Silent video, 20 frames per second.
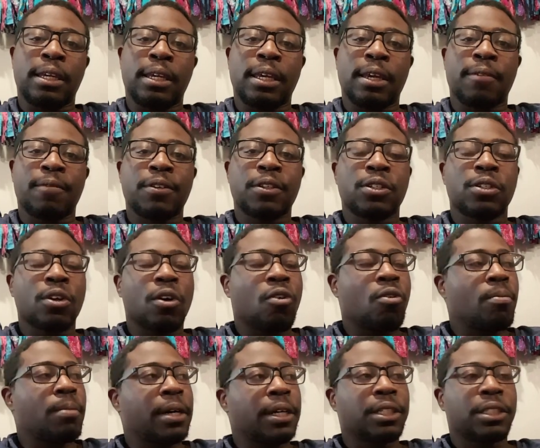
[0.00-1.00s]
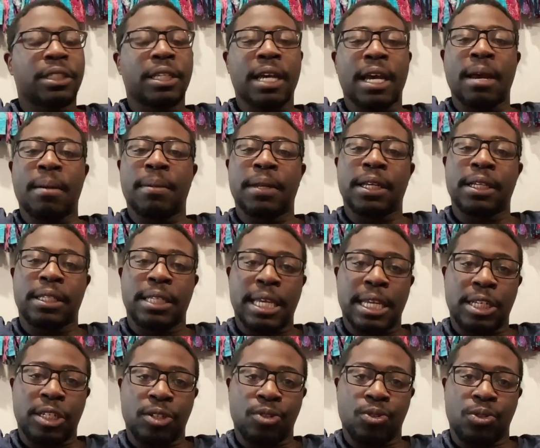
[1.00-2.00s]
give so much time and
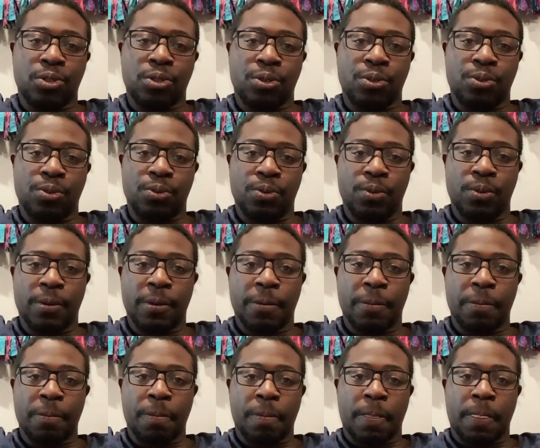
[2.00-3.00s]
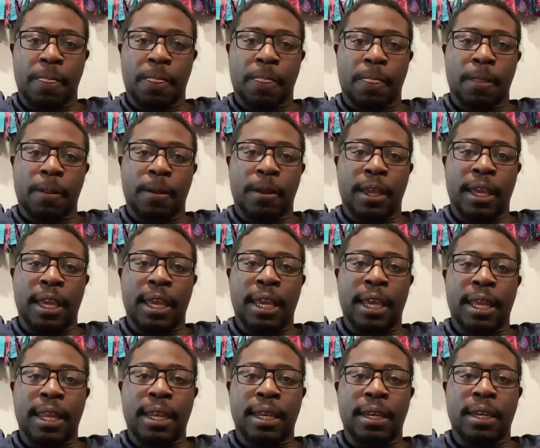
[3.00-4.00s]
attention to
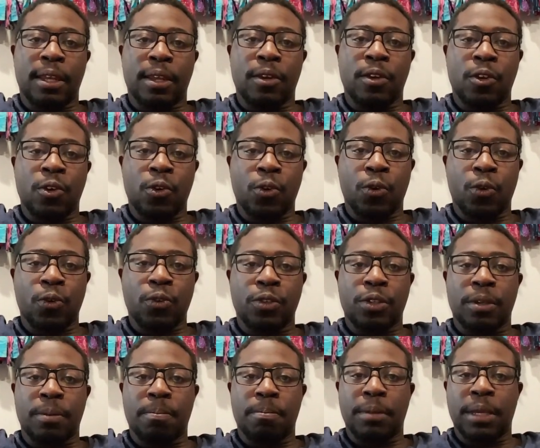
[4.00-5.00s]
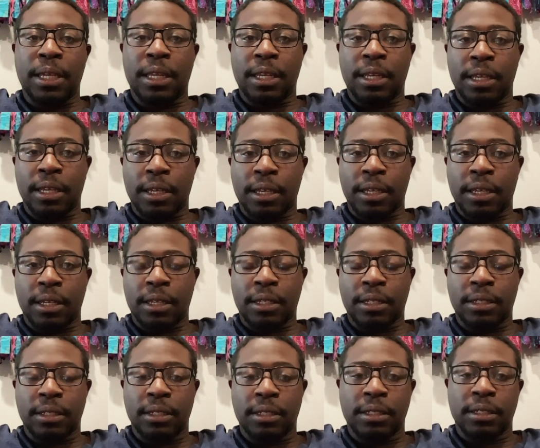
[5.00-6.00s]
in news and media
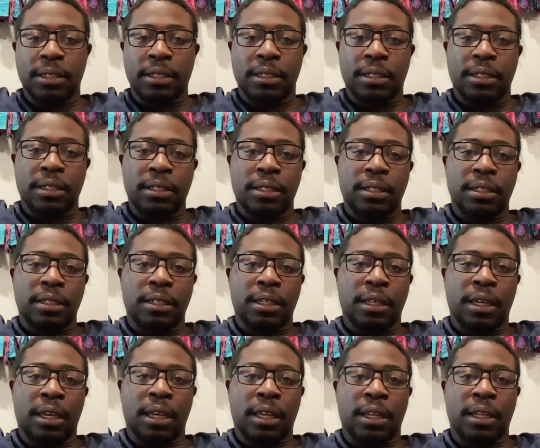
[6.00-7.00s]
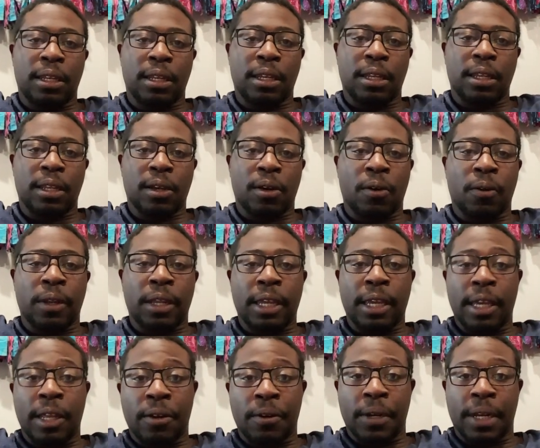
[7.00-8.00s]
and on
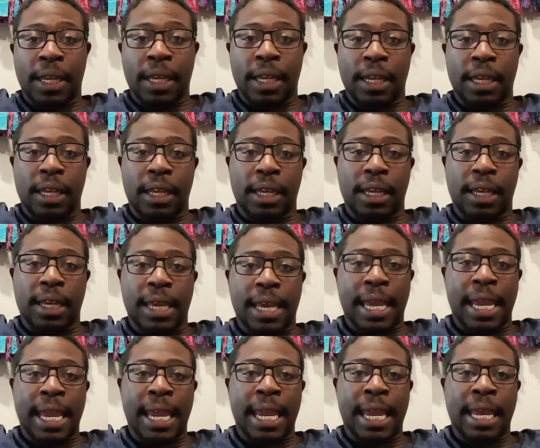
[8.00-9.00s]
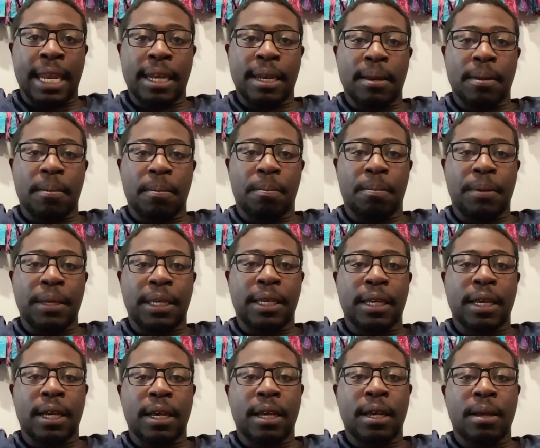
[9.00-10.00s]
the internet, and
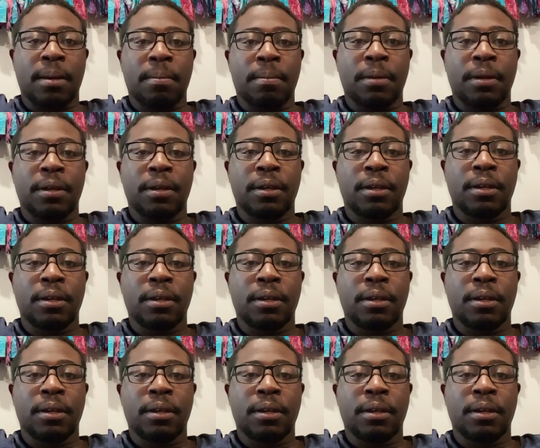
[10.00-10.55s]
become